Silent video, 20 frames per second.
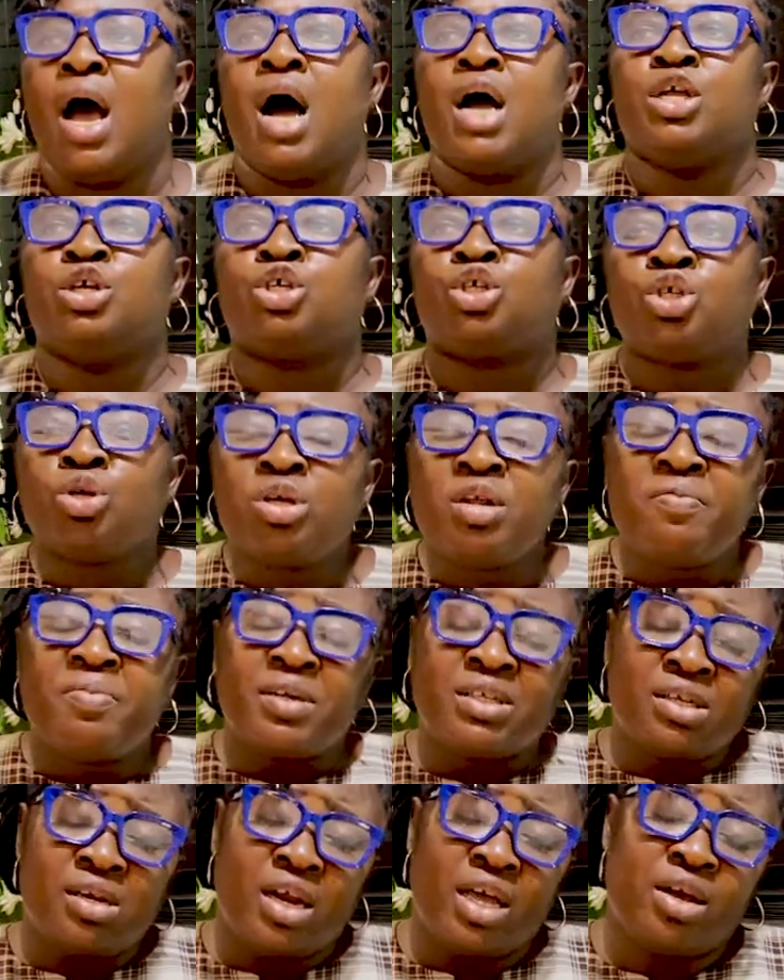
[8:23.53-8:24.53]
You should
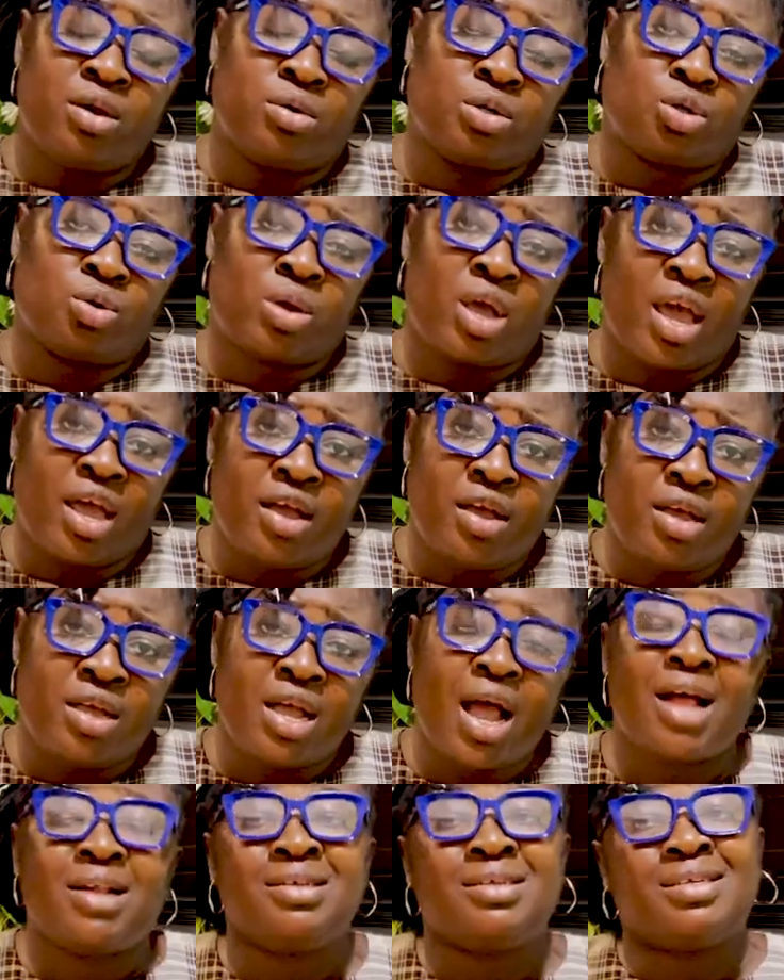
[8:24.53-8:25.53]
invest in Lagos, okay?
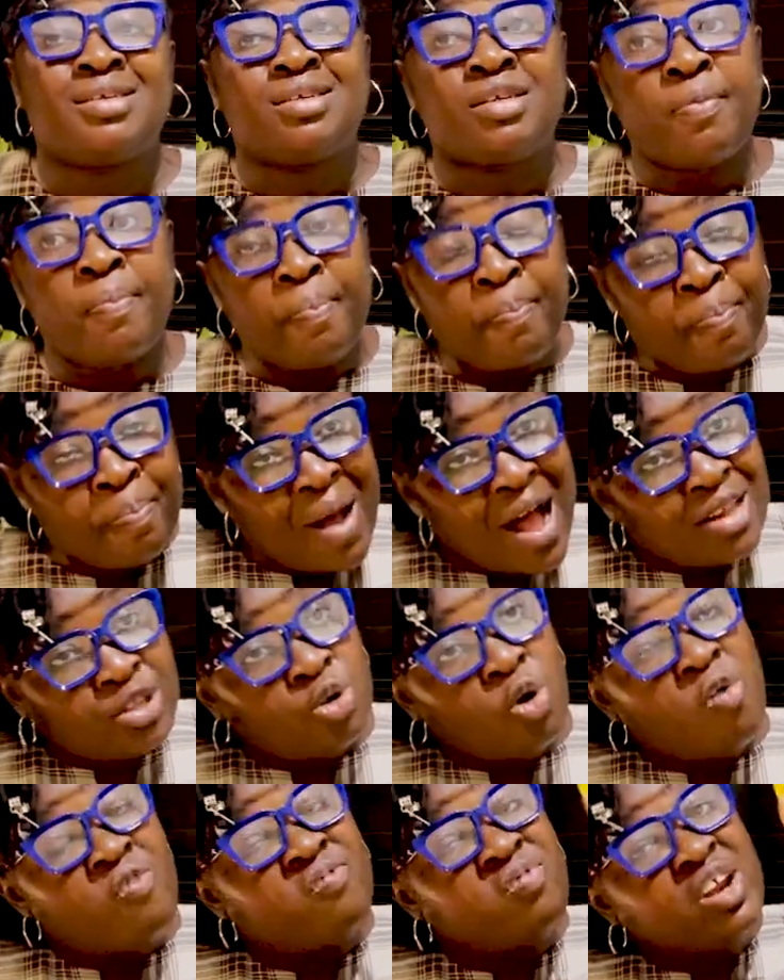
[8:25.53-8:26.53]
And the part
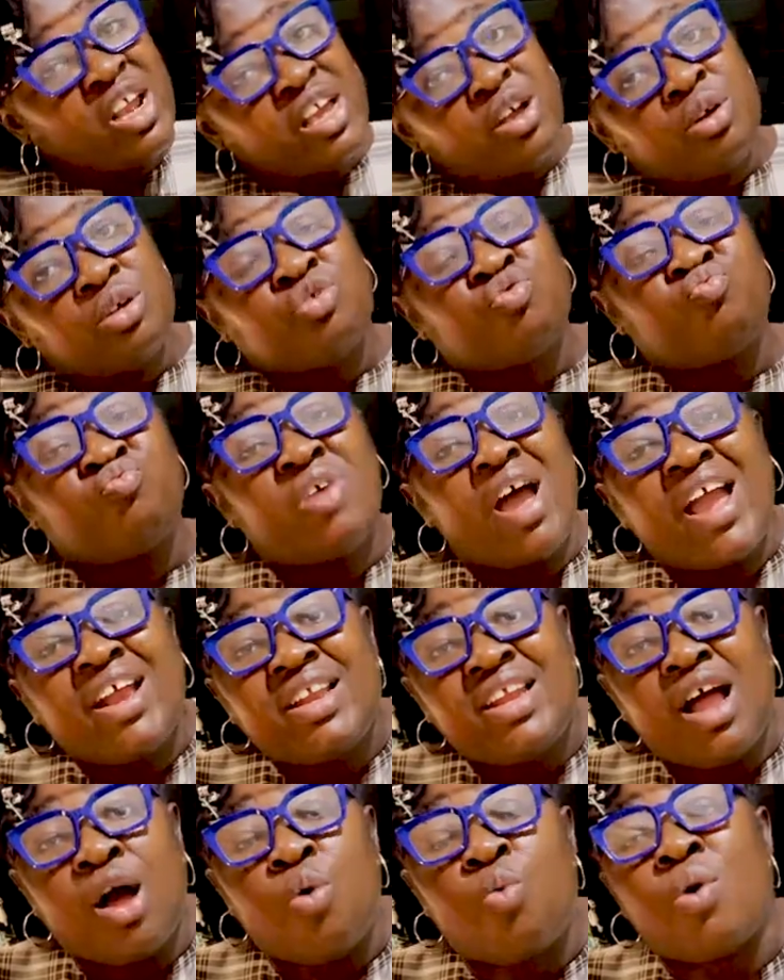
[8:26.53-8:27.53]
of Lagos right
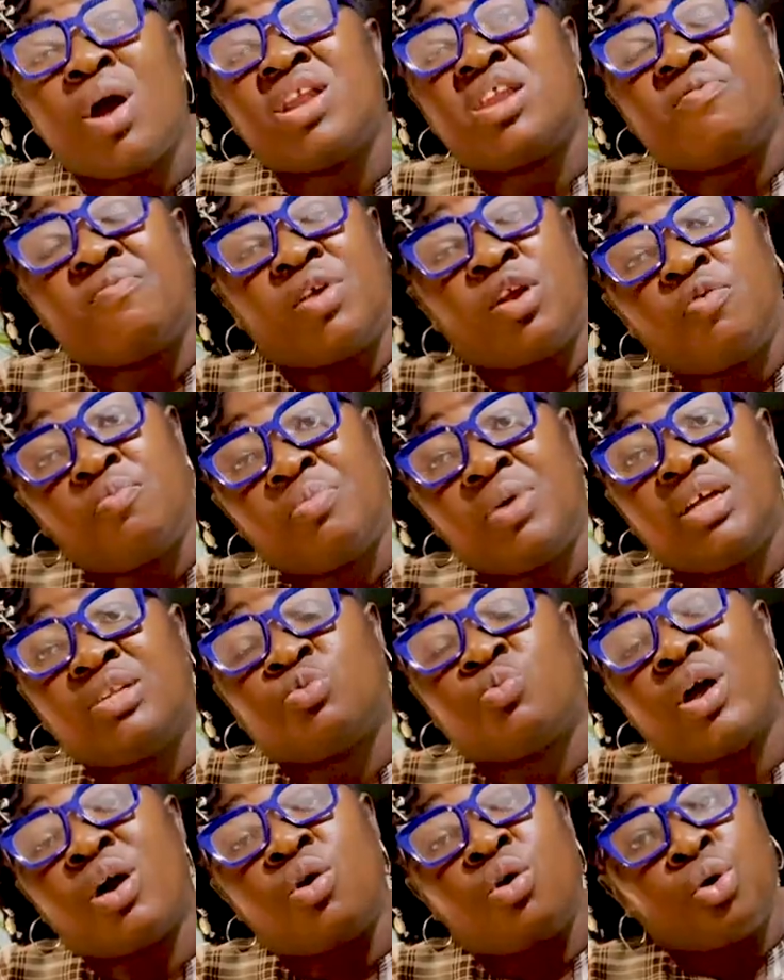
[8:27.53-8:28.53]
now where development,
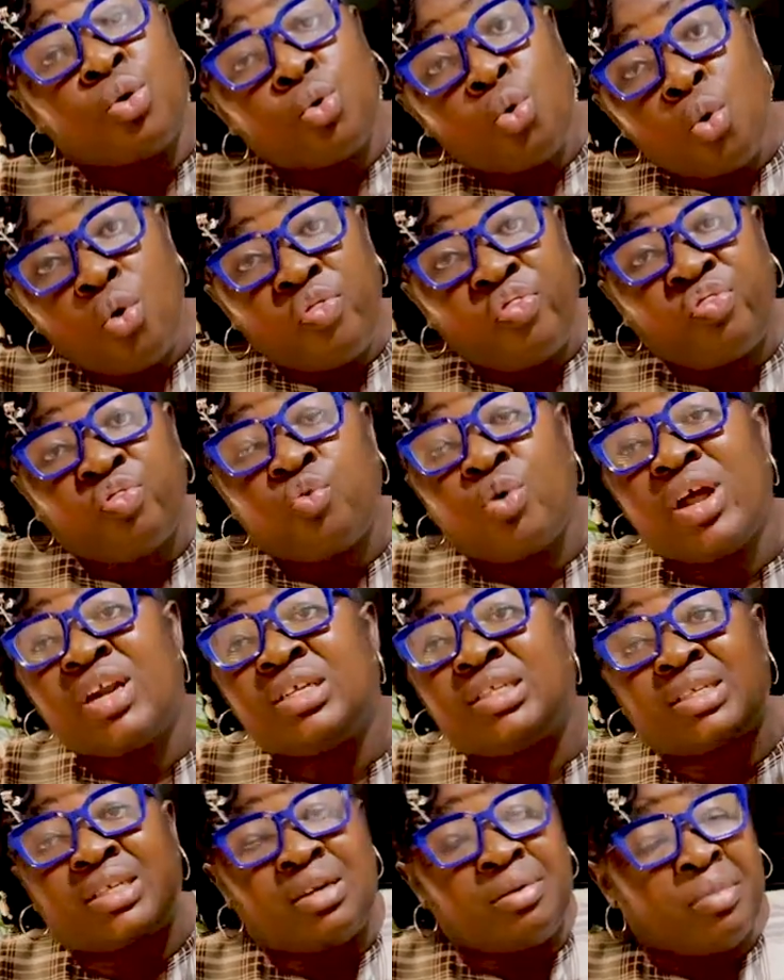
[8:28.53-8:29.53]
where growth, where
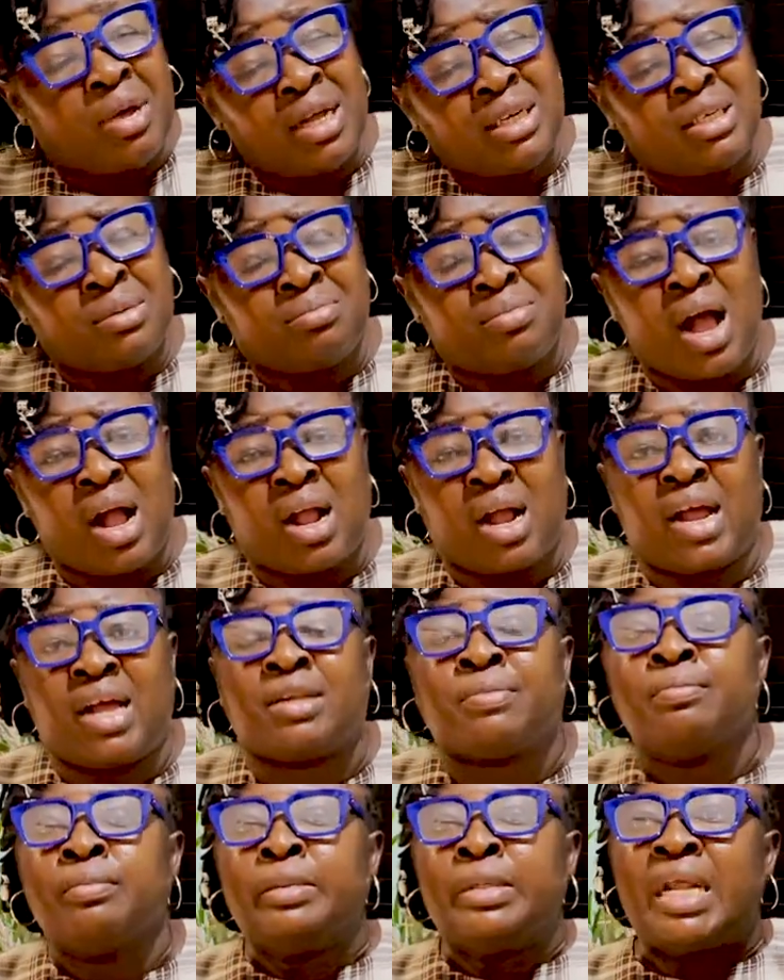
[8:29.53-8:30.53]
there's an emerging
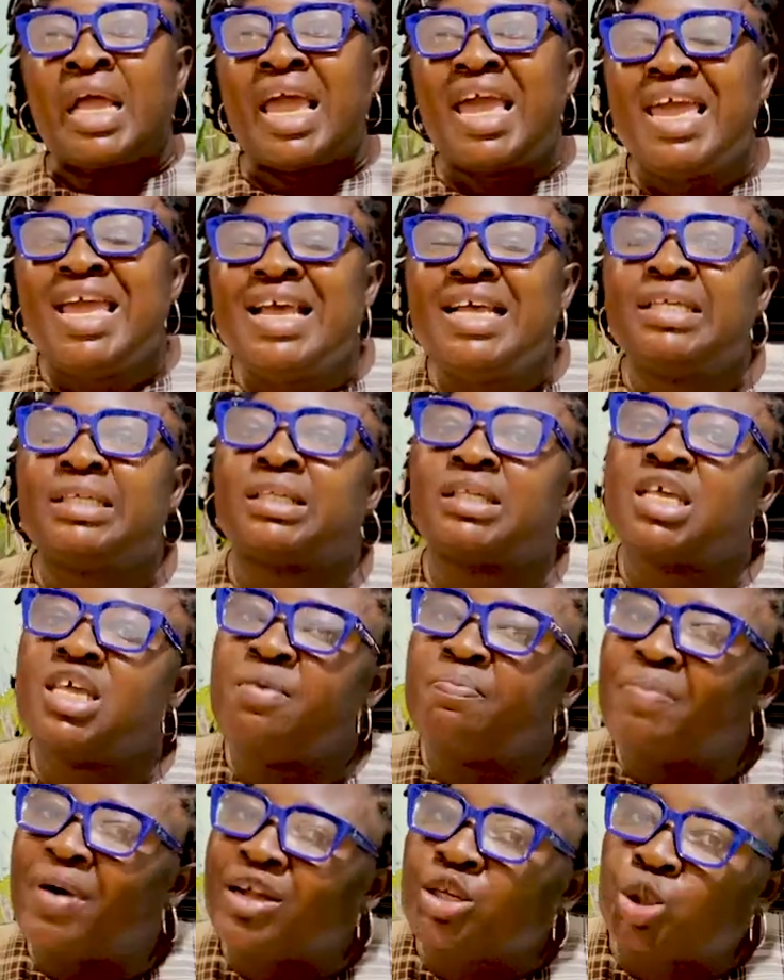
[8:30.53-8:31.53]
market is
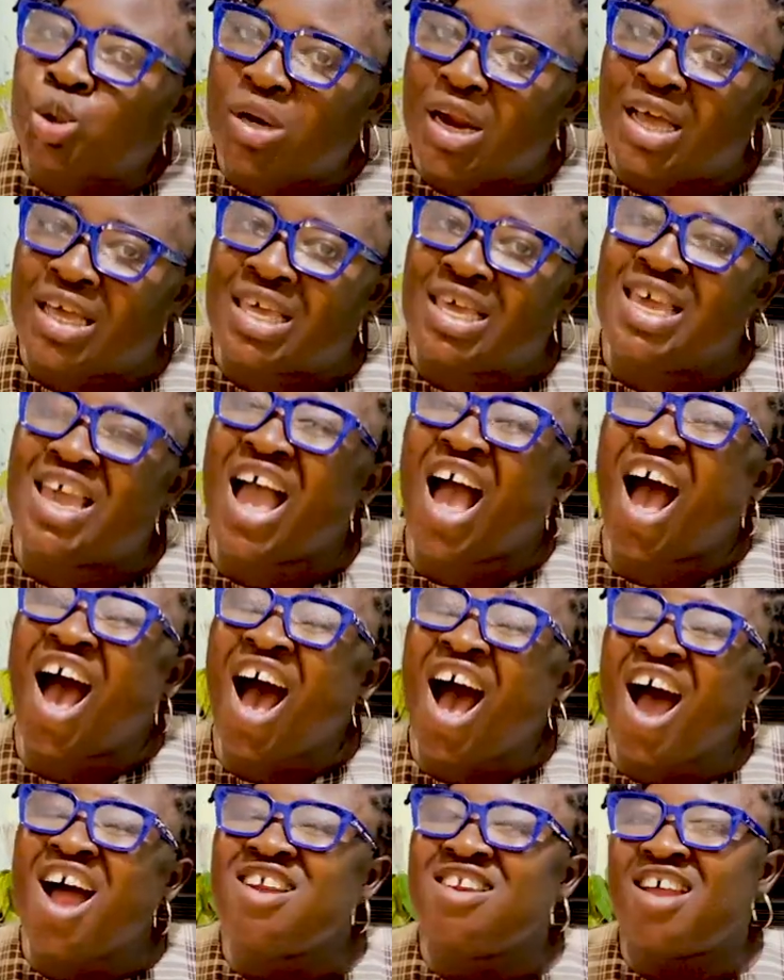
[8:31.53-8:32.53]
Ibeju, Lekki,
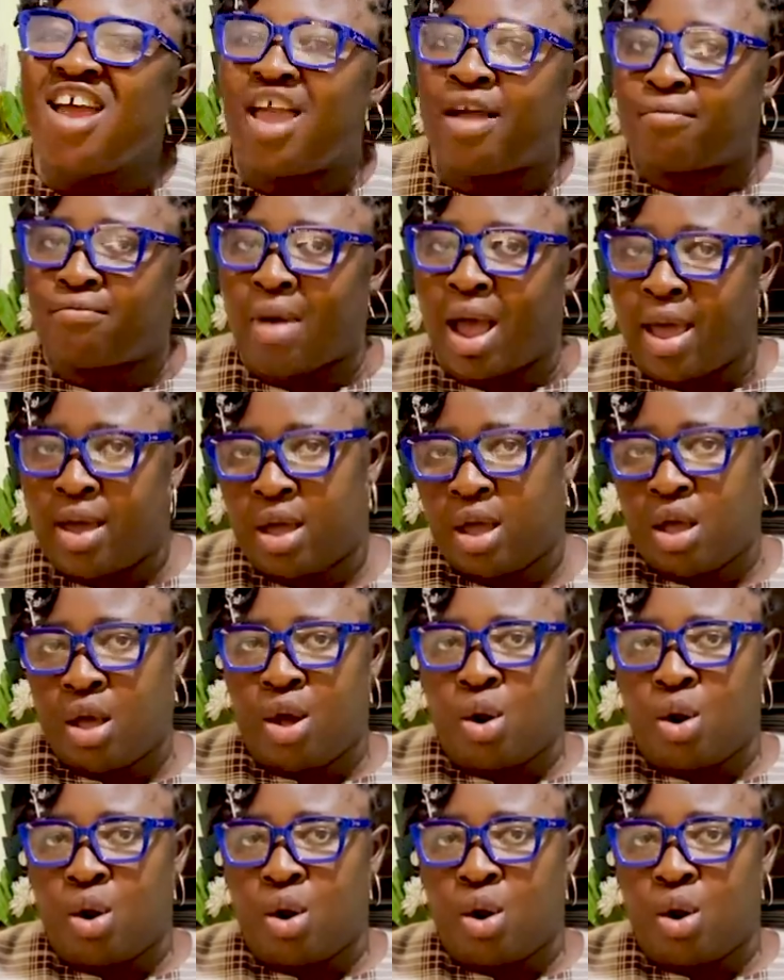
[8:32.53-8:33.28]
and Epe.